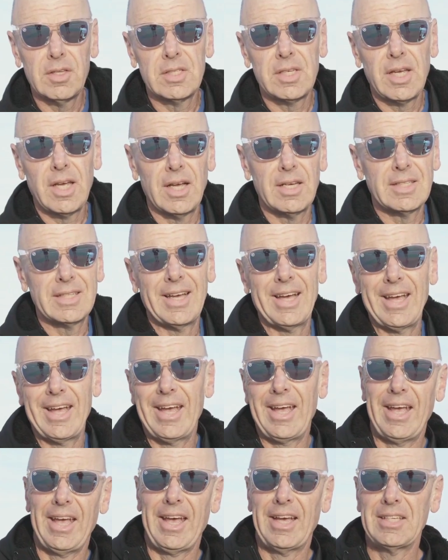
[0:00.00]
This has
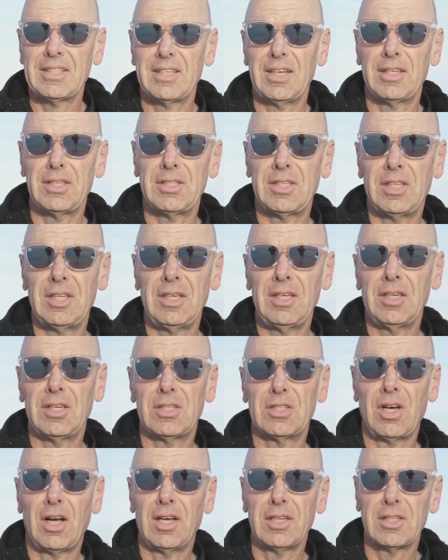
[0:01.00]
a SST
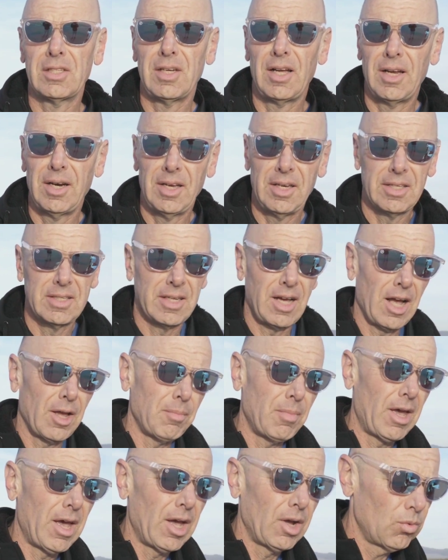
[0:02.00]
exhaust on it,
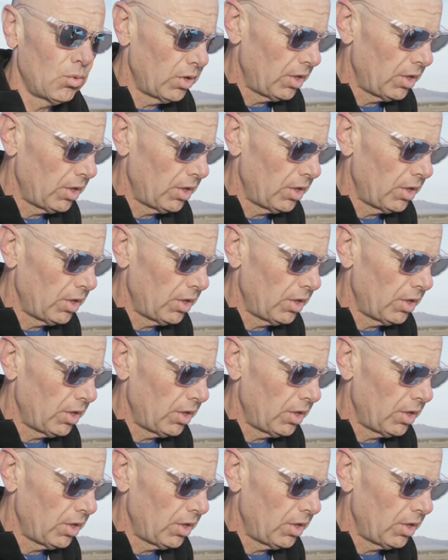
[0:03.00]
Dimag